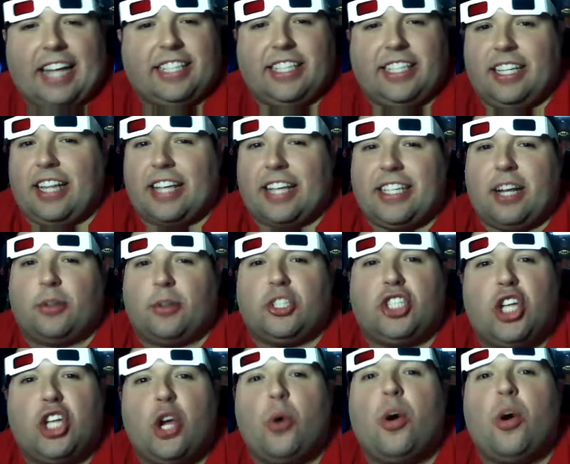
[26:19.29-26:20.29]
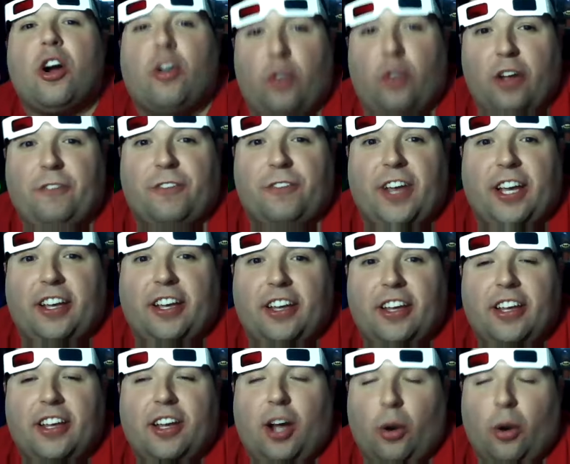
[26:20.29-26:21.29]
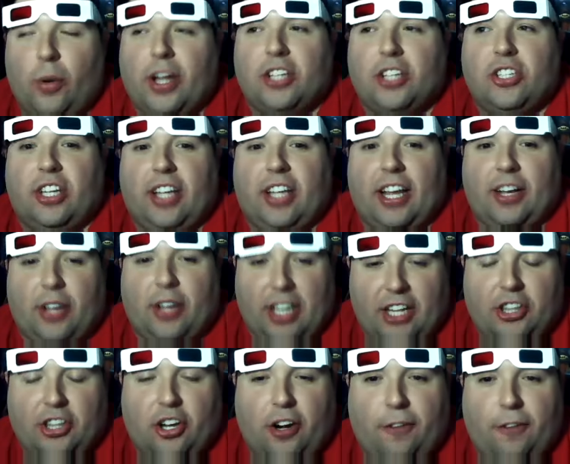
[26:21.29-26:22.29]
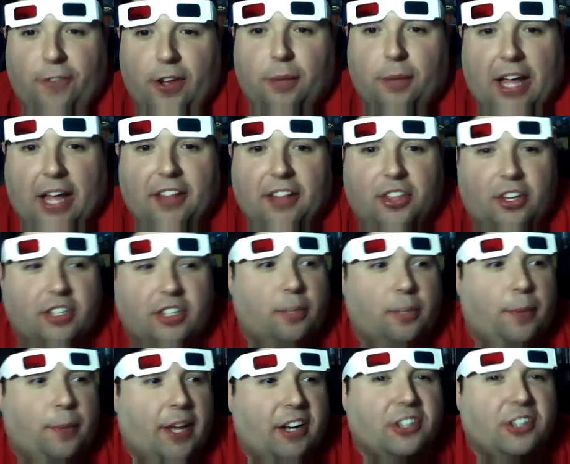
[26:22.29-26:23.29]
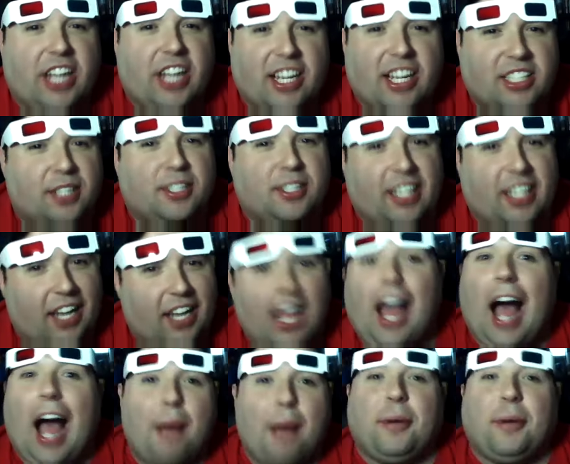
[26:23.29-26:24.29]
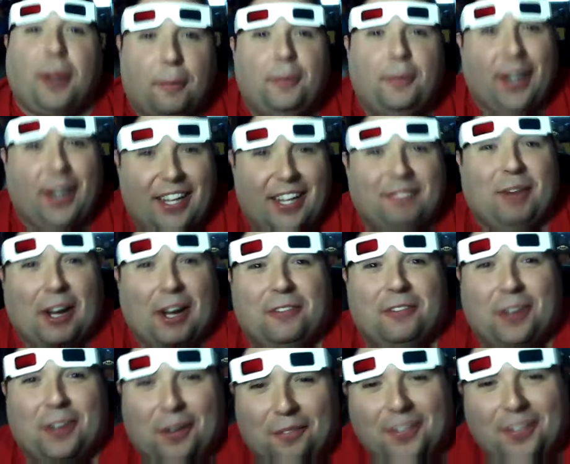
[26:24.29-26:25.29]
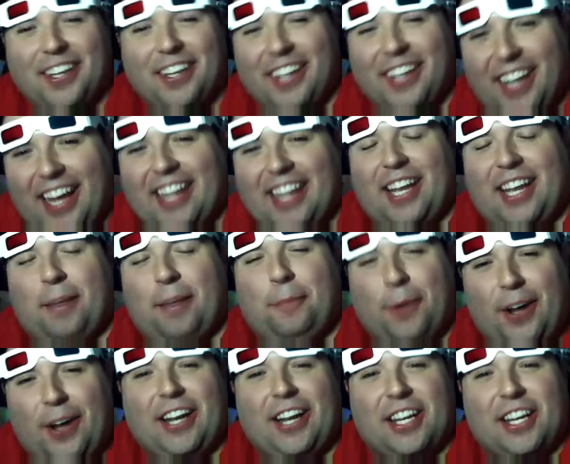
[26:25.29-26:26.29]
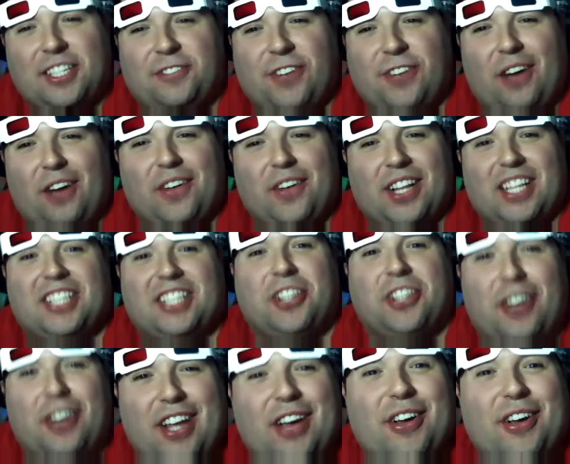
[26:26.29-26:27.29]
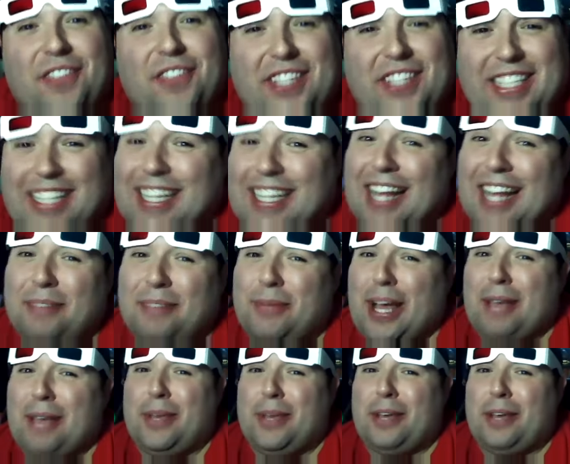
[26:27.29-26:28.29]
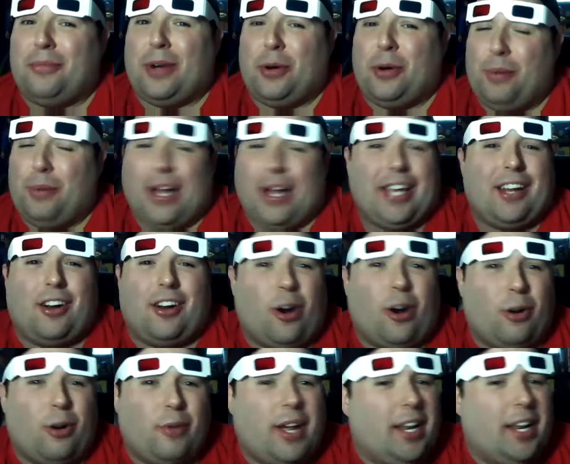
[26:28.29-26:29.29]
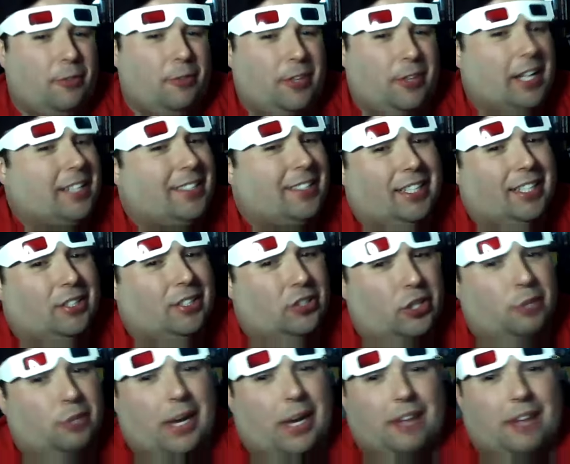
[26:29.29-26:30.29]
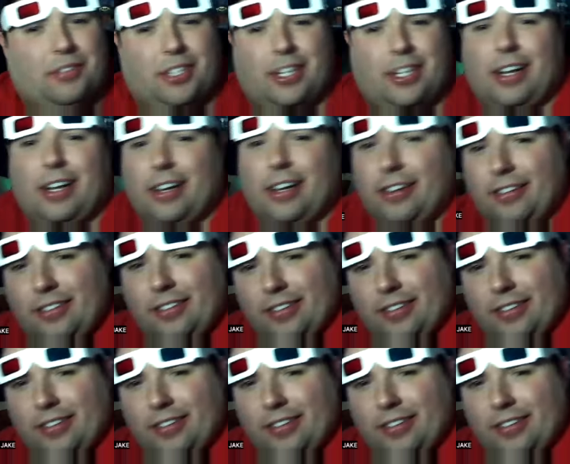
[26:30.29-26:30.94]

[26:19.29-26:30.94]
that scene, they said it was too horrific originally. Like in the thirty film, that th- so Peter Jackson said, "I'm going to put it in my film," and then he put it in his film. And the studio even said that might be, but we might get an R rating for that scene, so you might have to cut it.